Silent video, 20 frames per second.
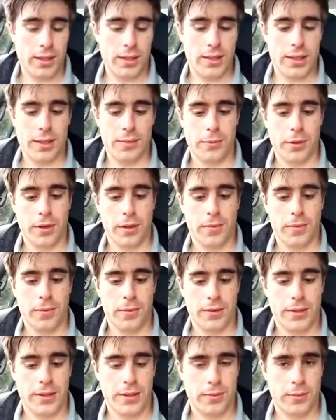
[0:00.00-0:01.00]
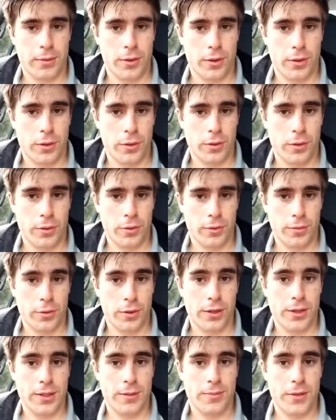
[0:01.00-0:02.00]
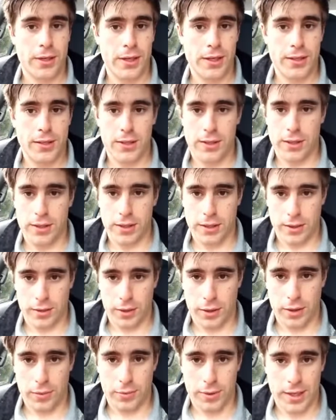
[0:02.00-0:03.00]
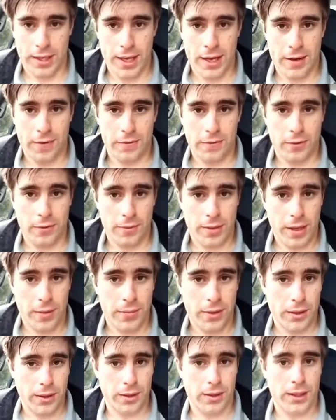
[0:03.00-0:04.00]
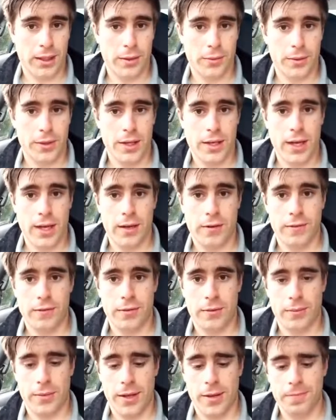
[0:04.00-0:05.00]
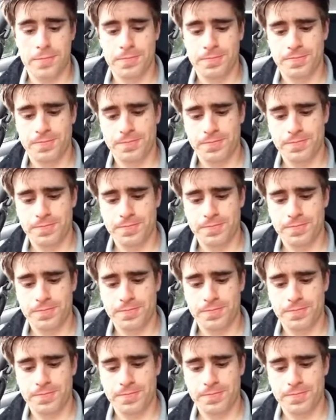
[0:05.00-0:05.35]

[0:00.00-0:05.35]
team you up with someone who's more experienced and you can learn what you can from them and glean what you can from them.